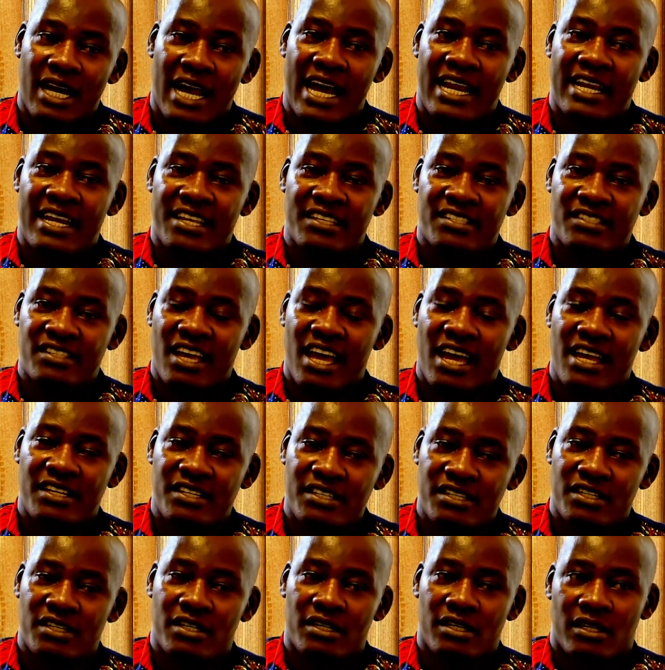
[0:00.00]
And I
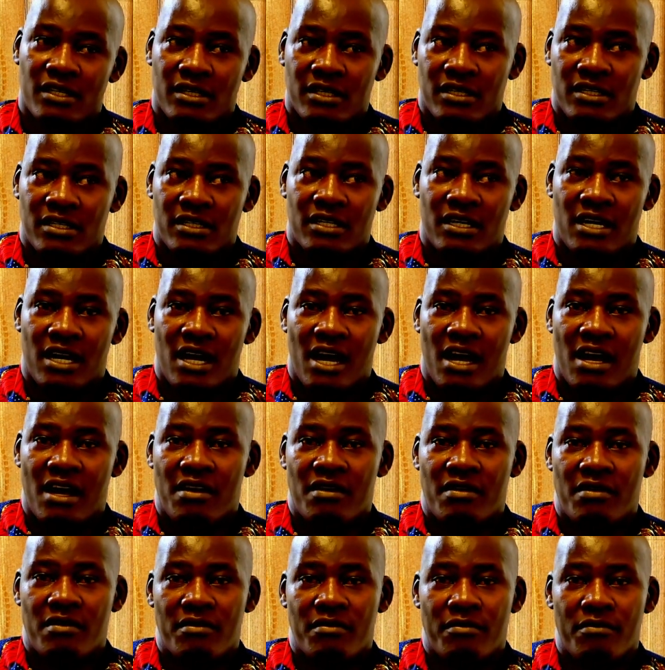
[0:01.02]
start
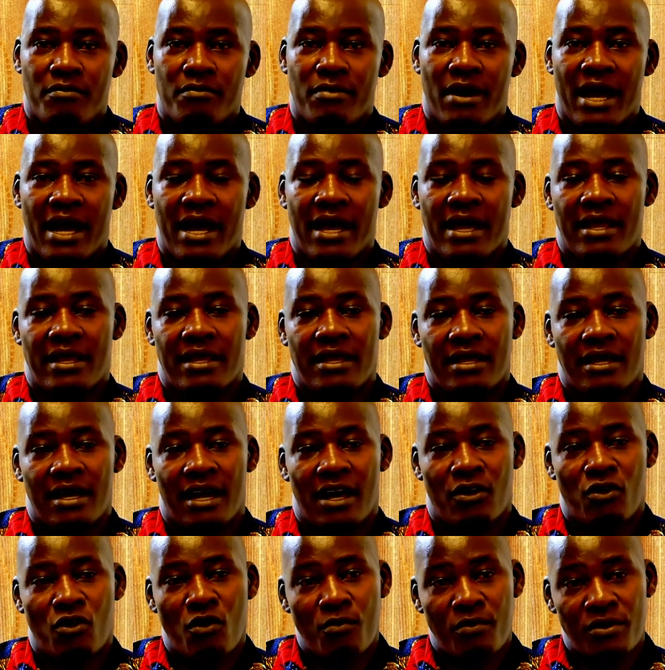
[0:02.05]
by
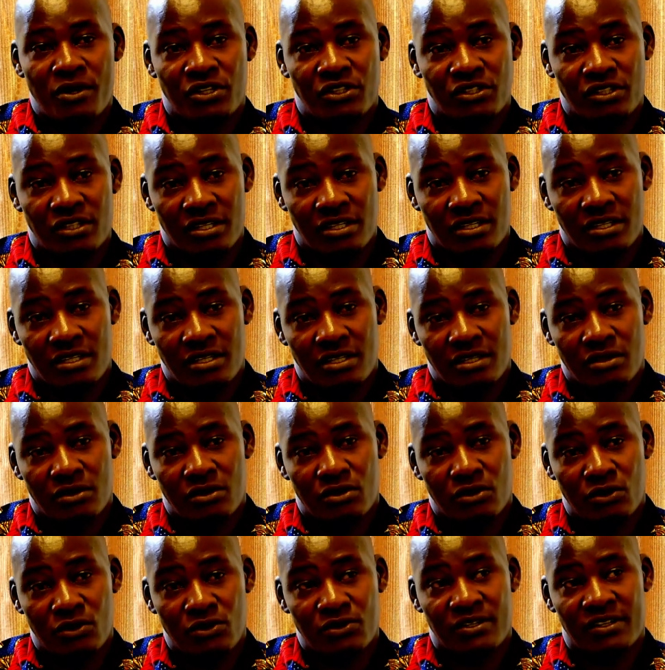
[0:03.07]
accomplishing
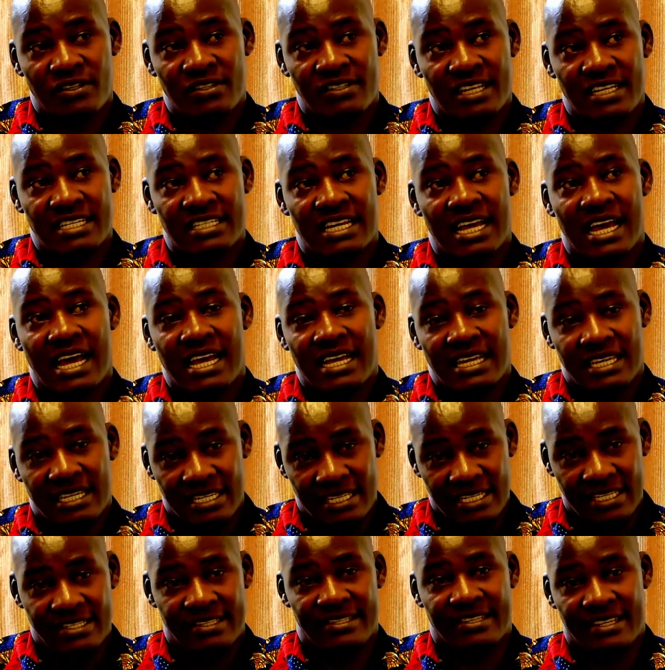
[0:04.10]
those ones that are
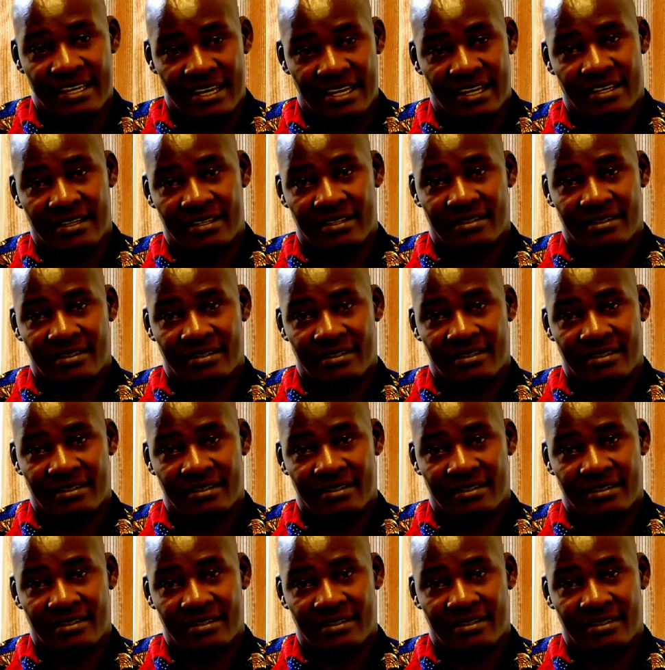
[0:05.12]
easier.